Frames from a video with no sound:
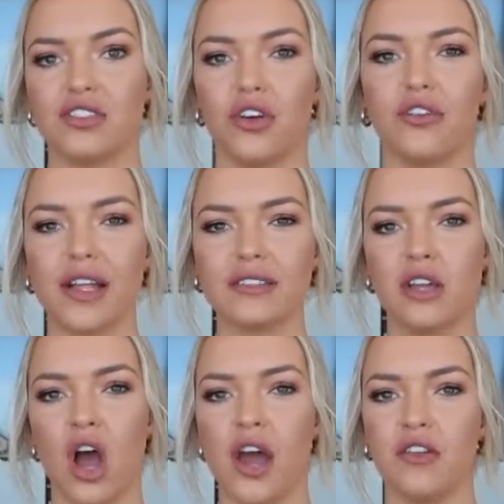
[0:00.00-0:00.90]
So that's
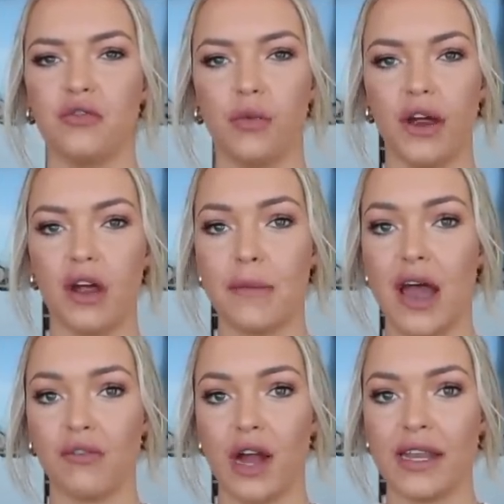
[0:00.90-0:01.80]
kind of where I'm
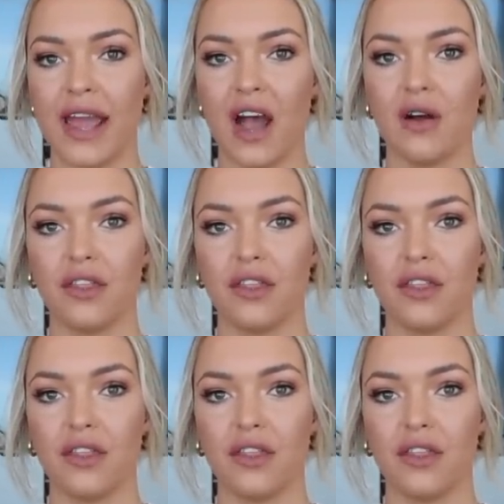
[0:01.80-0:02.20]
at right now,